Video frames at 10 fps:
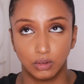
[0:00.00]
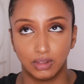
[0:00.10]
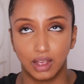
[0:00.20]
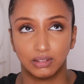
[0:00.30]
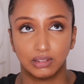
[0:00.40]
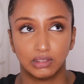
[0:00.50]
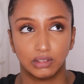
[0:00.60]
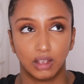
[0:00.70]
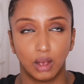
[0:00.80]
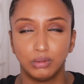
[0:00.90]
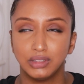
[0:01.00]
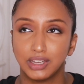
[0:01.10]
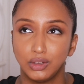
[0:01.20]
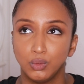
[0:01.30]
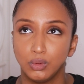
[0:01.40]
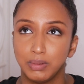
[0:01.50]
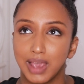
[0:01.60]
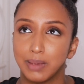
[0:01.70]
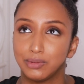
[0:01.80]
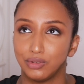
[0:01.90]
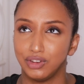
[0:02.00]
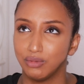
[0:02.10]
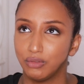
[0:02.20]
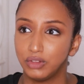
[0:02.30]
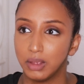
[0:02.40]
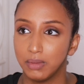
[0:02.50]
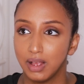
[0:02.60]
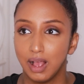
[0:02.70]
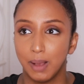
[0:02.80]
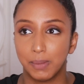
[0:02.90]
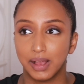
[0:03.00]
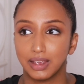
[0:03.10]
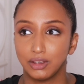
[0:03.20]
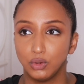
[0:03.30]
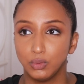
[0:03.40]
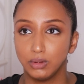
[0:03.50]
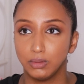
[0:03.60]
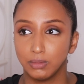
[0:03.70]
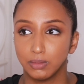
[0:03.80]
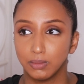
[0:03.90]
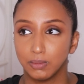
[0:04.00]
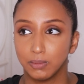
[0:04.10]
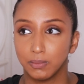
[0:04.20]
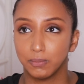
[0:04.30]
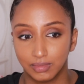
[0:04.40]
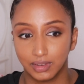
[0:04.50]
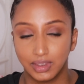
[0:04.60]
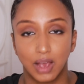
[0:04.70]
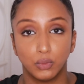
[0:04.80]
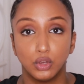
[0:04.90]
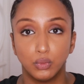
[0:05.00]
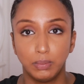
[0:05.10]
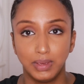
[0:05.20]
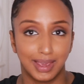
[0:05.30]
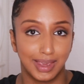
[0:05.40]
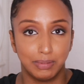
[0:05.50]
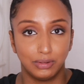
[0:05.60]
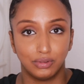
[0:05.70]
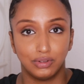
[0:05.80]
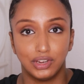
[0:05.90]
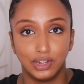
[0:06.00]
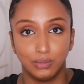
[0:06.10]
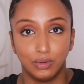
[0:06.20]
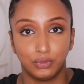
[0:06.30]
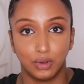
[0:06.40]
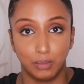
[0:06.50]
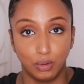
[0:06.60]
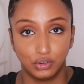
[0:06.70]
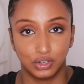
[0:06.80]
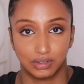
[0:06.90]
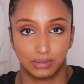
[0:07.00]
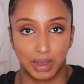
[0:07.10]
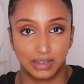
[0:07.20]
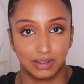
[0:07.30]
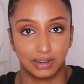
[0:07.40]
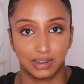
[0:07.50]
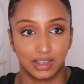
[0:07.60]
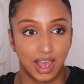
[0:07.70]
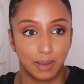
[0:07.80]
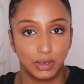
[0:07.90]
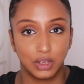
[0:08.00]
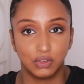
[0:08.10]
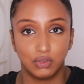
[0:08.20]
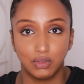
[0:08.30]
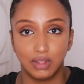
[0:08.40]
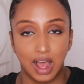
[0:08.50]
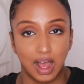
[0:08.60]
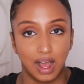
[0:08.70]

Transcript: No, I wouldn't say you will be able to deal with them, but you will be able to deal with your emotions basically, yeah, because you'll